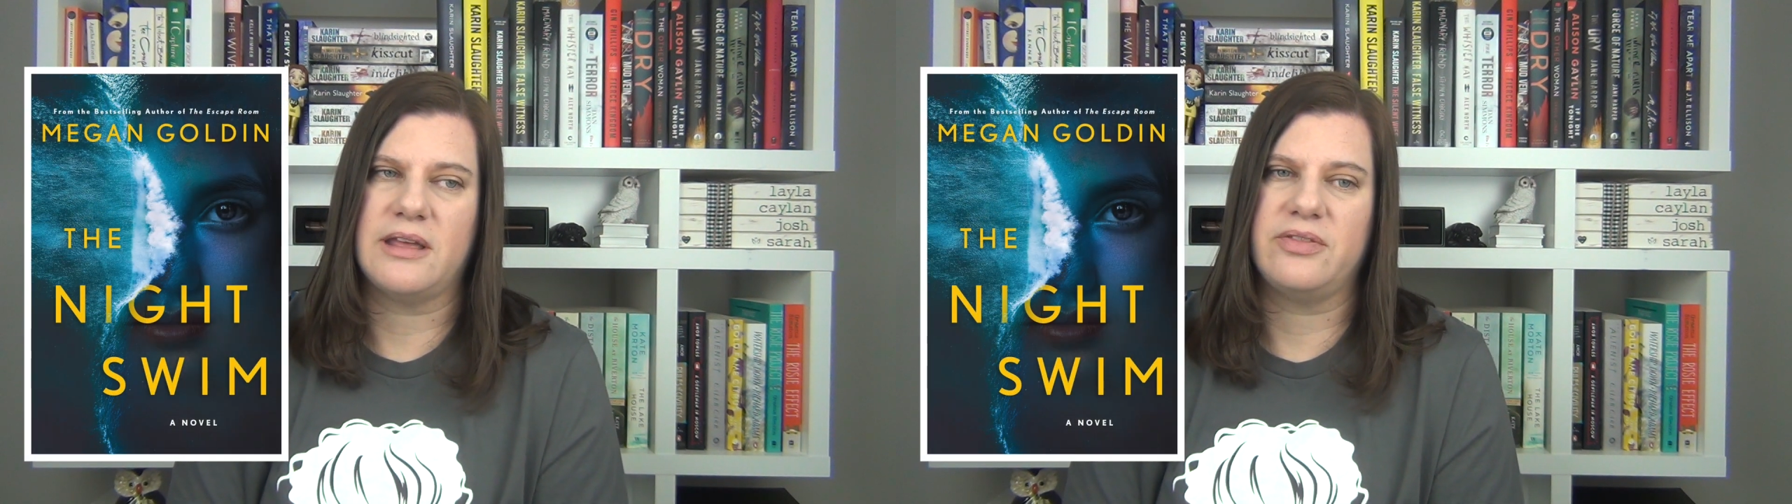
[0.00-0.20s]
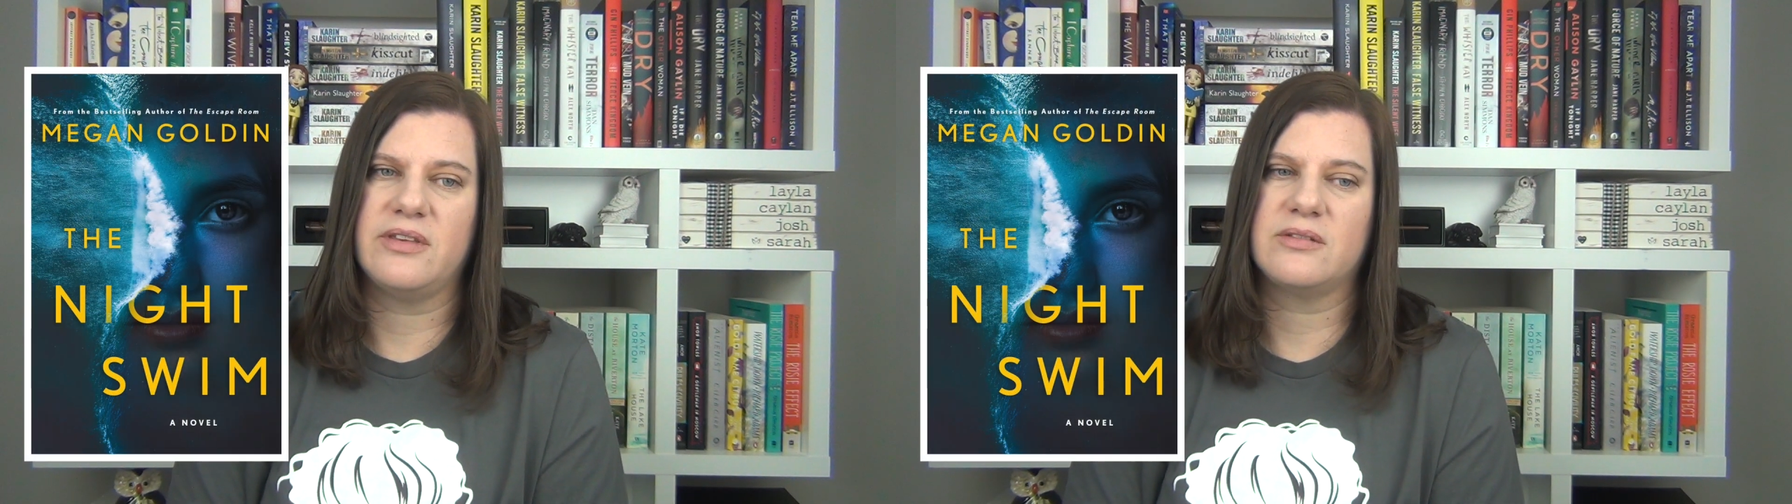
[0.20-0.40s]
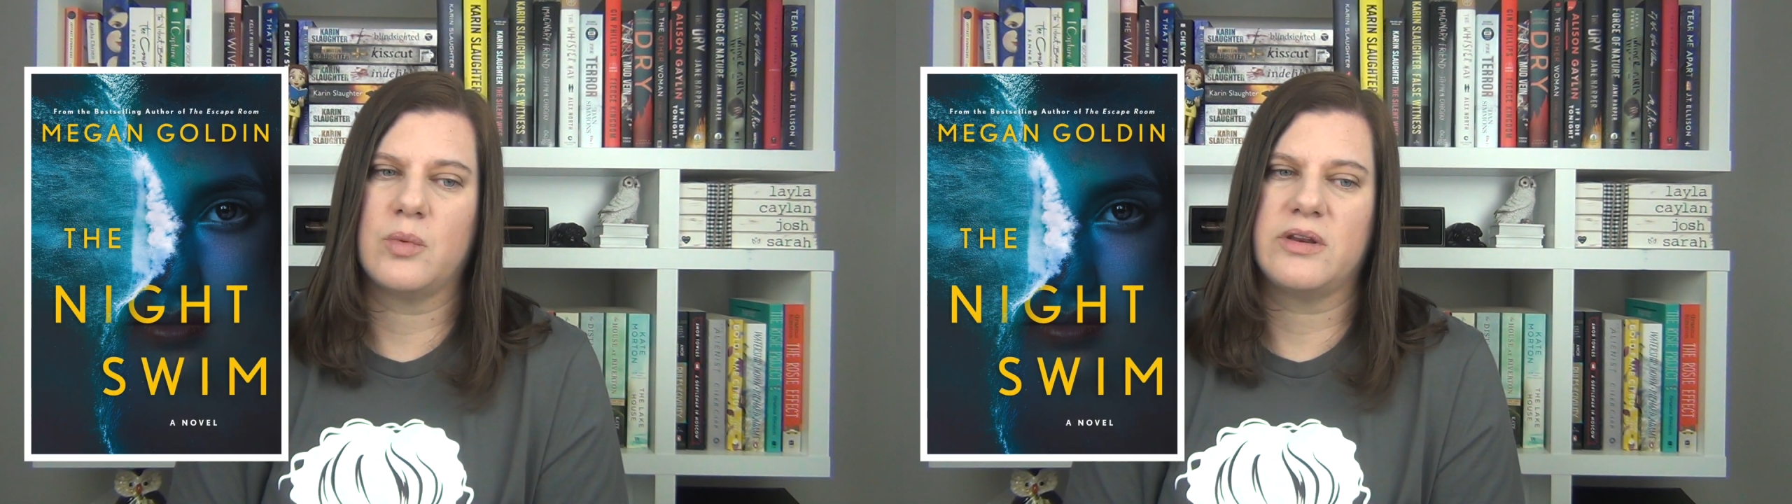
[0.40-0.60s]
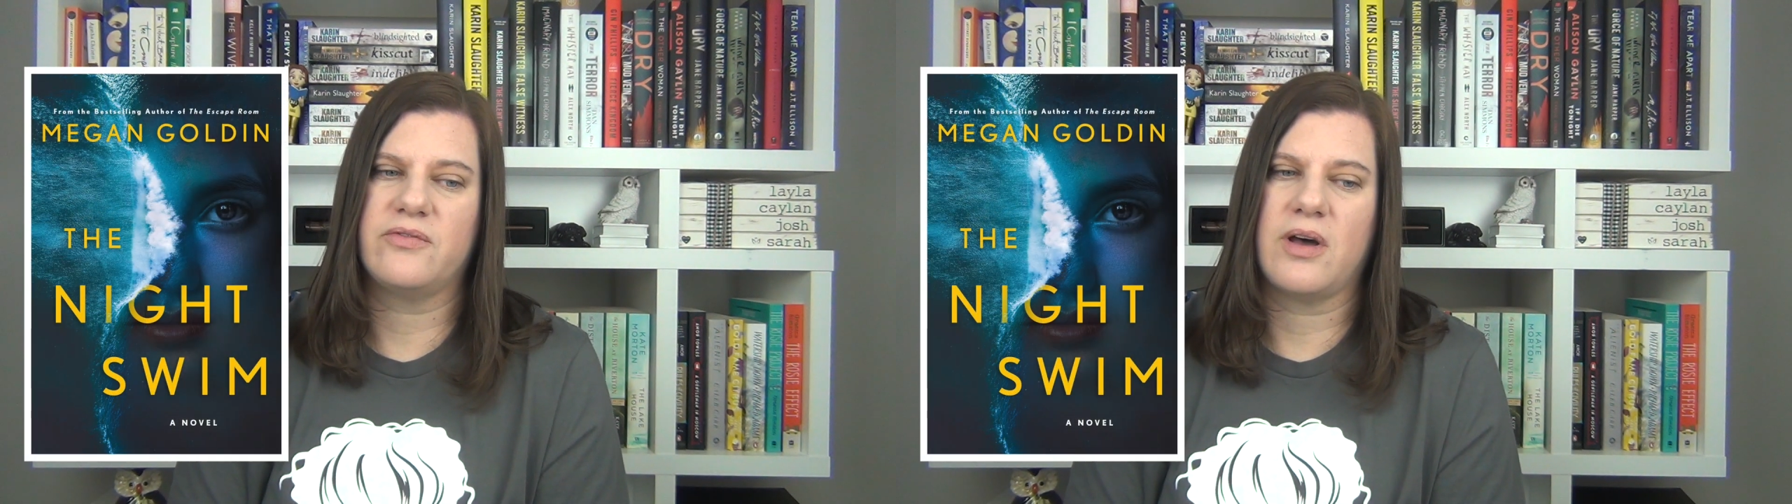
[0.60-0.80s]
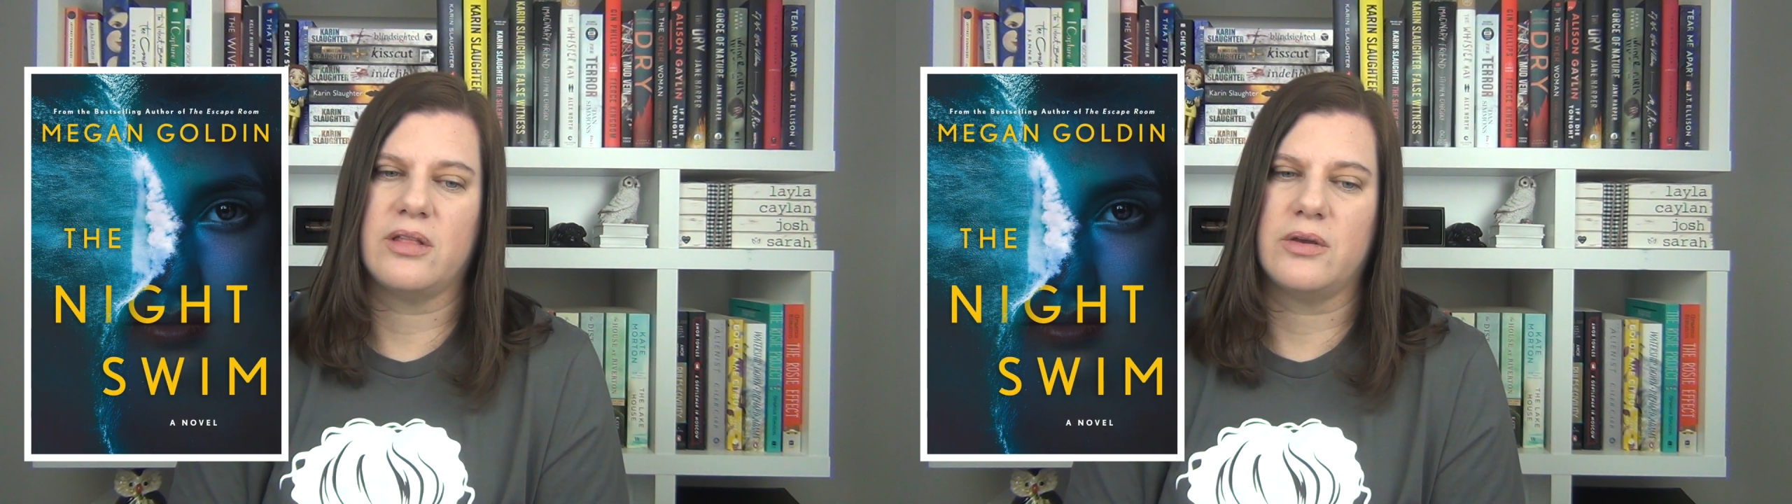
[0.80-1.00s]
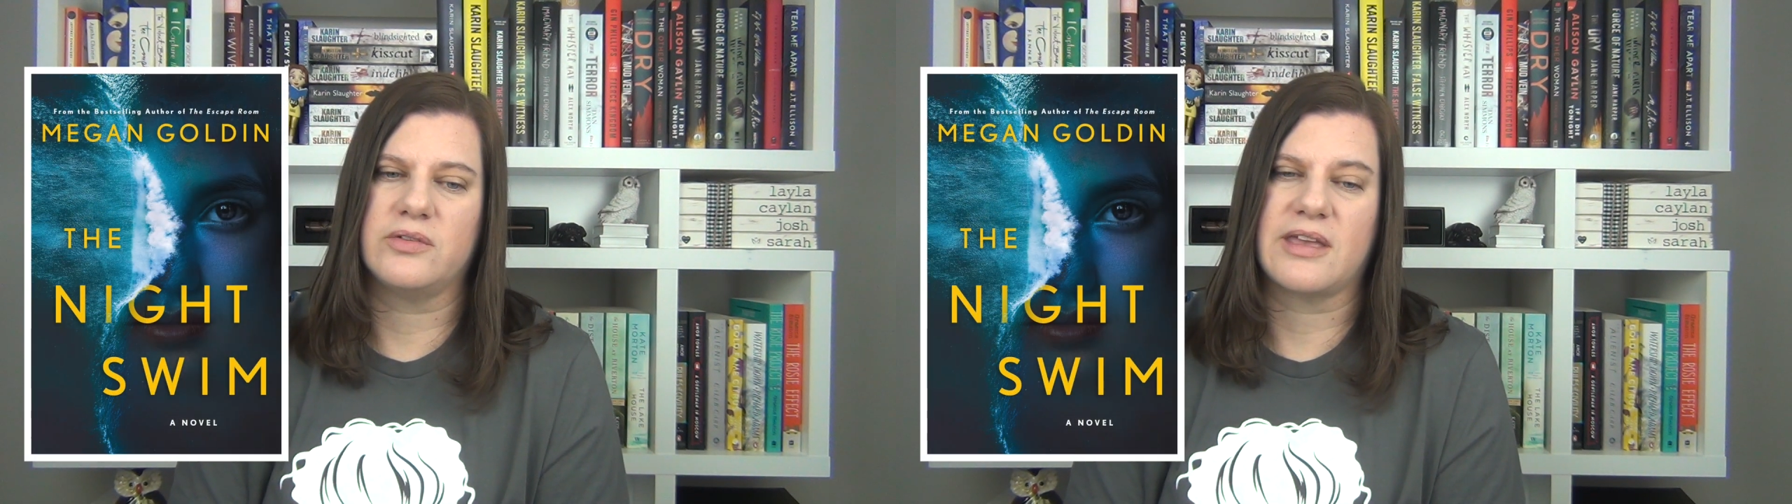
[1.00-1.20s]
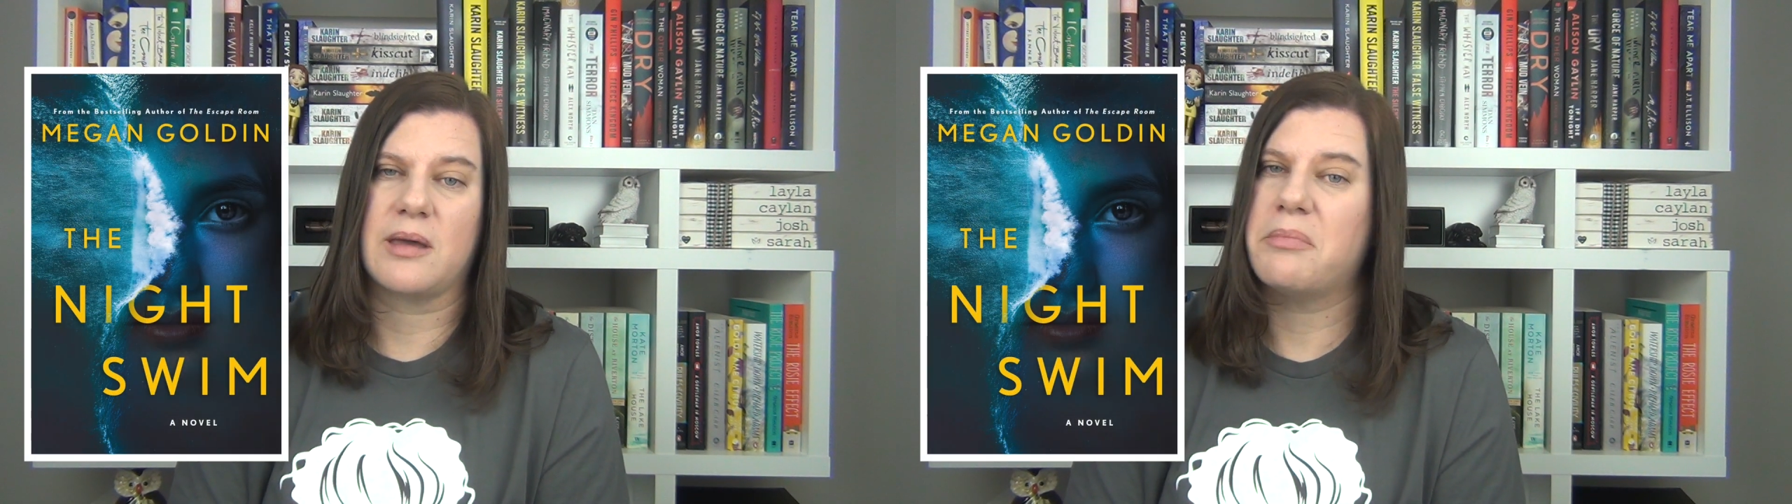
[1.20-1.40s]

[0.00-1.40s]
And this one follows like a